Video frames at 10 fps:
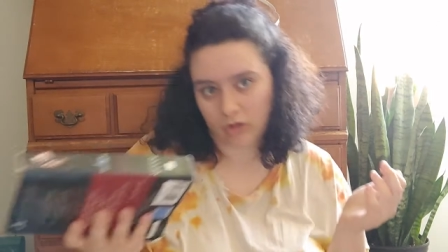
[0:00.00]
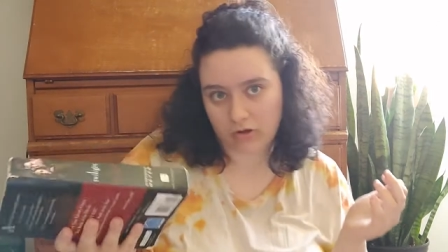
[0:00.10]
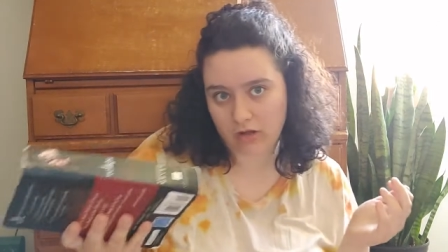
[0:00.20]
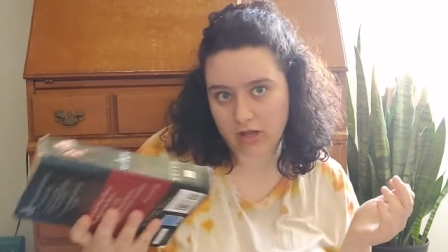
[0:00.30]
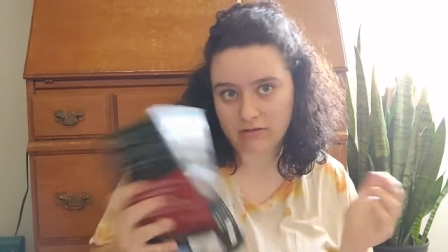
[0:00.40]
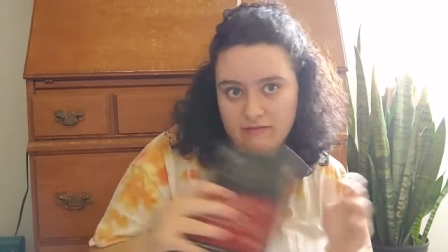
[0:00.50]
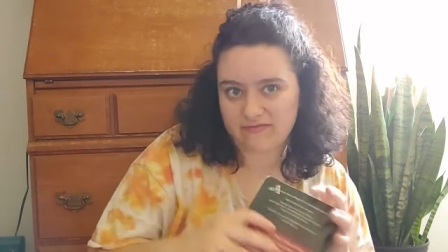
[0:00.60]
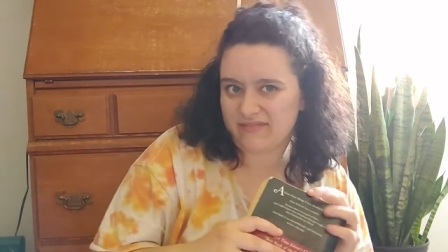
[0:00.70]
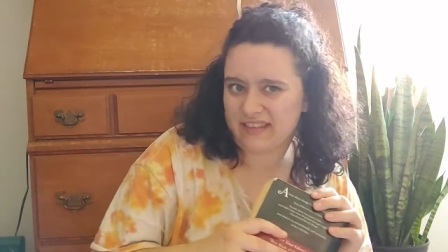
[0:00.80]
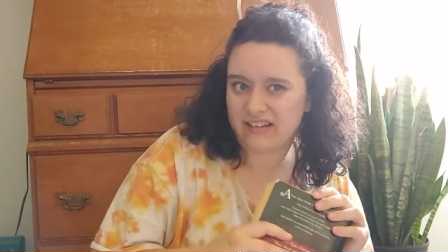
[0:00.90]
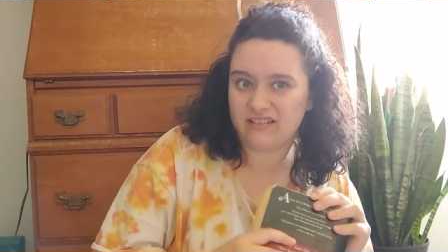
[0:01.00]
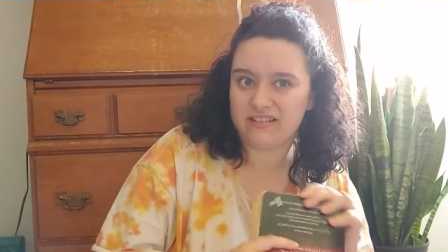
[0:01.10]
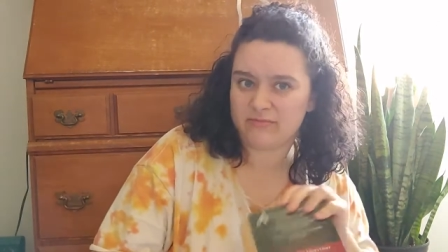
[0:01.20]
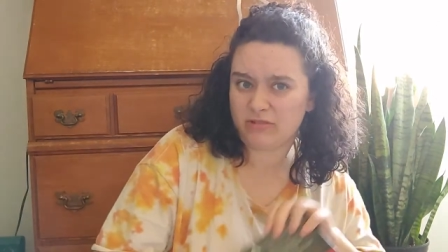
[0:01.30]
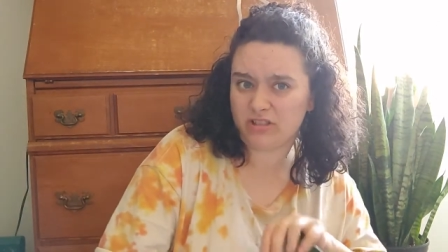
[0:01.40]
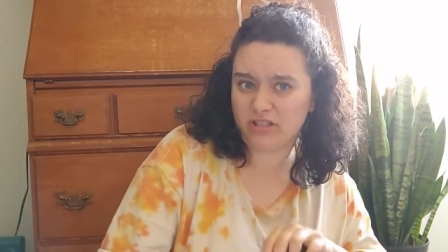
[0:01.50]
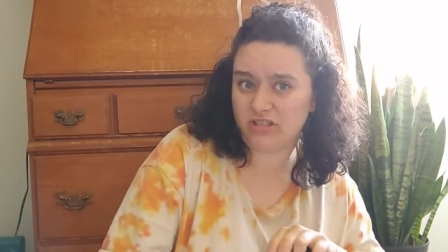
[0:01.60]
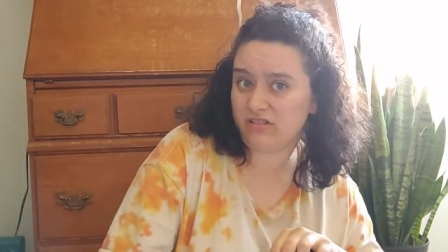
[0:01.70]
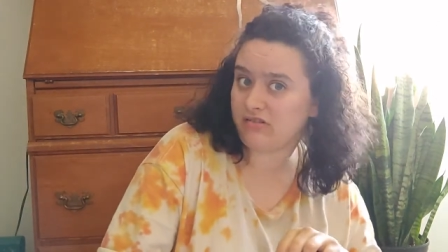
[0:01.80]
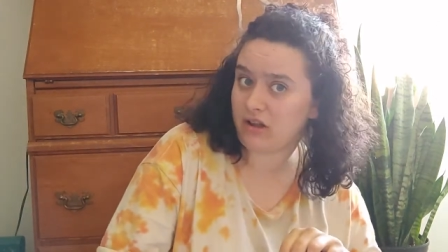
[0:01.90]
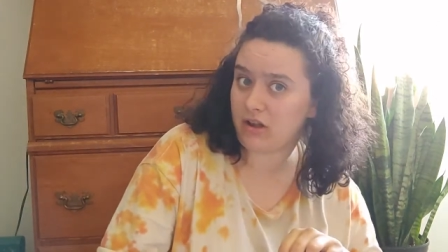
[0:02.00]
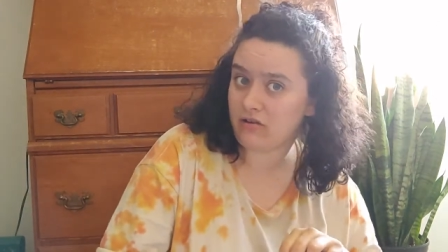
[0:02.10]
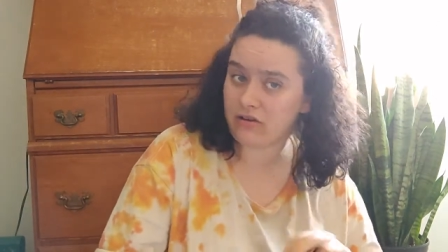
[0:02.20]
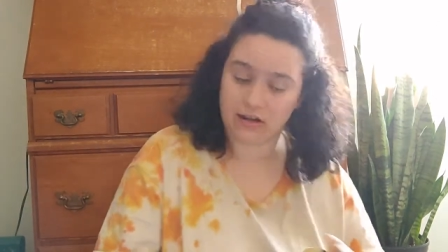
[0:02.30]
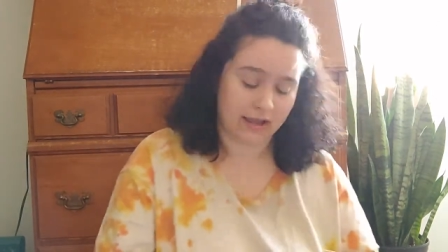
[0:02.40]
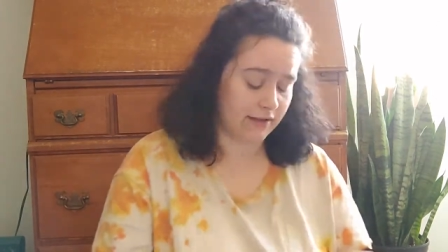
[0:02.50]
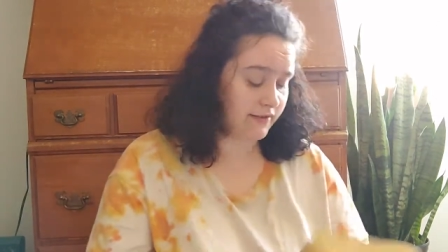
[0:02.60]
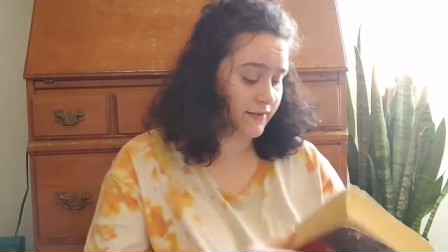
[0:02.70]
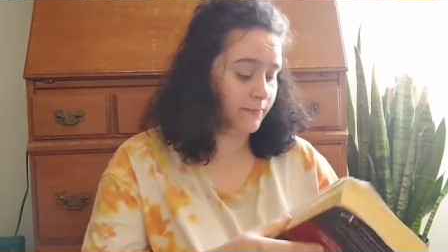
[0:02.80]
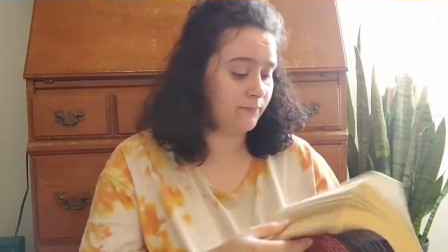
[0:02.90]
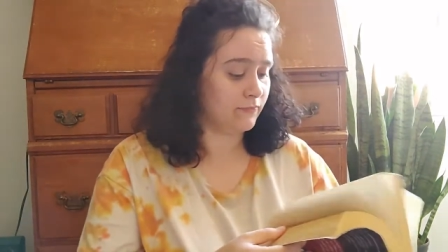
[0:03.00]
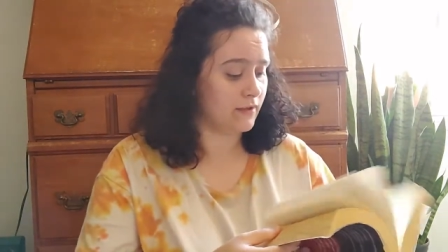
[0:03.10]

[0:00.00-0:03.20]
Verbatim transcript: tell you guys if they're similar or not, I guess.